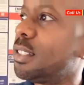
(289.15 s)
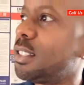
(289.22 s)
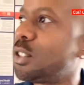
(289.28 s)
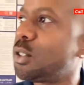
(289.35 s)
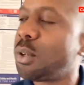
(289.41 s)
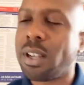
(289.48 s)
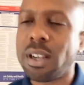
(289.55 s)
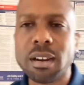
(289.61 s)

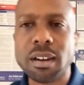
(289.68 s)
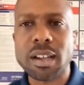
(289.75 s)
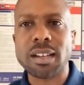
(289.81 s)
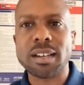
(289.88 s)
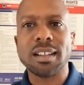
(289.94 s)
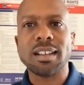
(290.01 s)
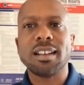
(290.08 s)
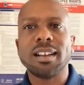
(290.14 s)
Did you hear
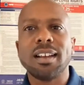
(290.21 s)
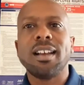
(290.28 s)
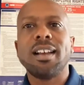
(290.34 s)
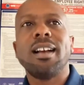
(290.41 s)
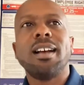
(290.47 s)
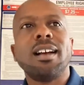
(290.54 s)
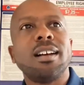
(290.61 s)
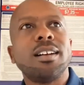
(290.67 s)
it?
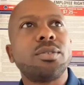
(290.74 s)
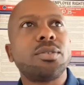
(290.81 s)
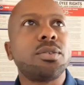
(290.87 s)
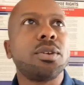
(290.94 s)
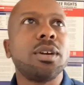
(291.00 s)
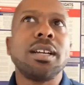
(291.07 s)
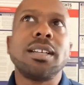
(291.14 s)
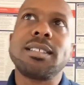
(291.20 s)

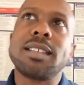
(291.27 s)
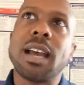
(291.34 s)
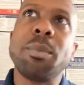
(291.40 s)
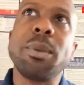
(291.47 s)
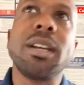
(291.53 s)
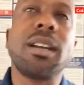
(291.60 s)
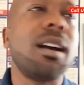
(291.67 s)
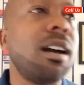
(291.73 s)

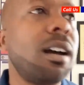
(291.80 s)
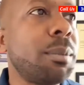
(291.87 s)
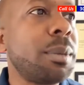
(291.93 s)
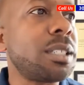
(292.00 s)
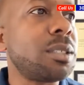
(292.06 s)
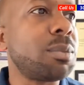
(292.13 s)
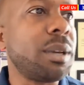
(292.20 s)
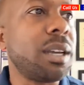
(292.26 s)
Type in the
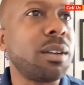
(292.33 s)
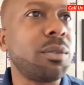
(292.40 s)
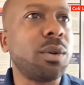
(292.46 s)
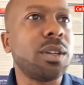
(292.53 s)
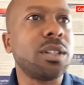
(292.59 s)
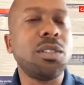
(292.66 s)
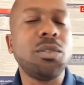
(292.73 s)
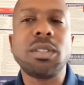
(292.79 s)
comments, man,
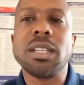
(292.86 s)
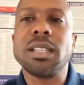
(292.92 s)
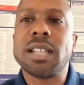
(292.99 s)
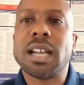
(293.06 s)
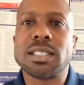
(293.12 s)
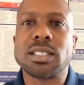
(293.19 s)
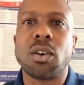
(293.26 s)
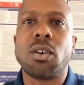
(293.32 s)
whether you
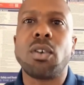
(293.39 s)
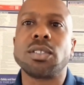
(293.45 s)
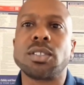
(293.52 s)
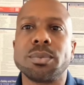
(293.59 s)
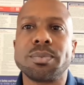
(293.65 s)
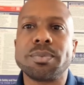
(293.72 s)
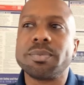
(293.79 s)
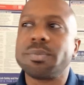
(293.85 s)
think that's
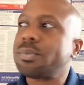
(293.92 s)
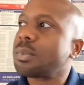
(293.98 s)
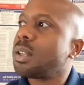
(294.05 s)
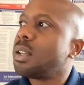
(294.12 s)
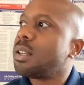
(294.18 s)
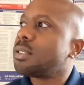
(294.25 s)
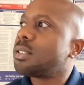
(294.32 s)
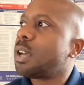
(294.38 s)
awesome.
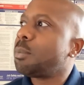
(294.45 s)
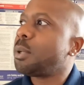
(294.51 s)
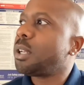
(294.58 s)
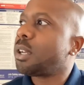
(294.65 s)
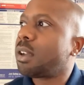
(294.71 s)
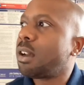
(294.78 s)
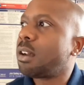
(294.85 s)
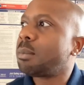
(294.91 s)
Type
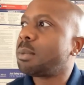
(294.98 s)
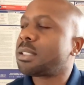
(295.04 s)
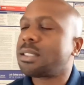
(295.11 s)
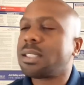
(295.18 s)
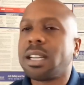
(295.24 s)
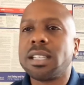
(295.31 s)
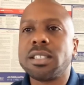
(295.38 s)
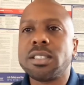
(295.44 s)
in the
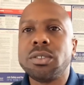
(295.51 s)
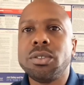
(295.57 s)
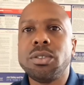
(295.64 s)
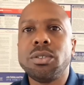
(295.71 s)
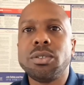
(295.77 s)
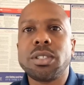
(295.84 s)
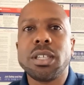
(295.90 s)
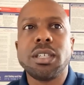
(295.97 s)
comments that you,
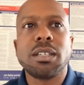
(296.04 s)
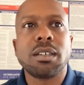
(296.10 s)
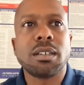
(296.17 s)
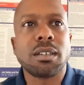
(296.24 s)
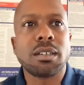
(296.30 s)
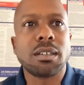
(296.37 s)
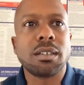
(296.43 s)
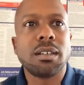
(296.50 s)
you think
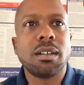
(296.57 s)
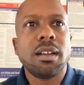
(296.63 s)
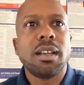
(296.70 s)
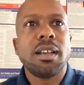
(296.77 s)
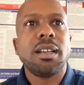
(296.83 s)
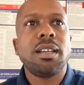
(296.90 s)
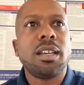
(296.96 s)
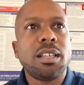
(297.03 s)
uh,
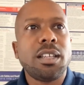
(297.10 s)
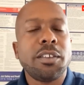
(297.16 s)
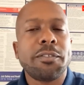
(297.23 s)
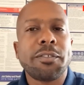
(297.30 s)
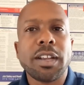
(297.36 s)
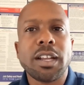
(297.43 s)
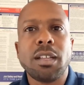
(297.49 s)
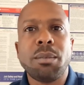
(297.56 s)
getting
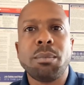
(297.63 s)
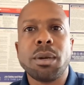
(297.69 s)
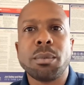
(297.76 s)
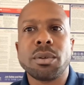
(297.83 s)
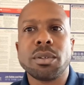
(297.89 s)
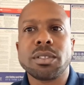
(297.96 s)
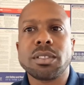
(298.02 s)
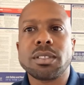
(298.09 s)
your family
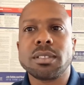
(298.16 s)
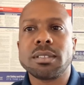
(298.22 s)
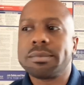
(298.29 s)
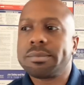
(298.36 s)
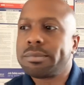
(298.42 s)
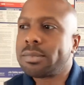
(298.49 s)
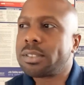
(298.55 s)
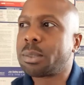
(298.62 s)
members
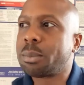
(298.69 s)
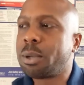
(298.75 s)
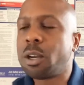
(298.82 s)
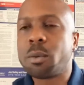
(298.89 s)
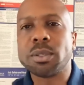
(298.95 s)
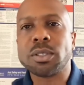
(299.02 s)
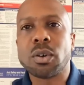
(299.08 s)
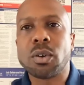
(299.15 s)
some
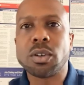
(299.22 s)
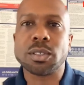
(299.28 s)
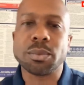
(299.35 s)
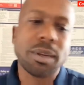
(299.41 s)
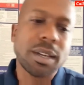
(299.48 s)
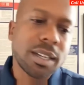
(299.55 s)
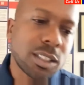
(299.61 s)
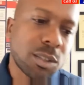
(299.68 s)
help is
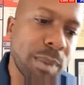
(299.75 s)
awesome.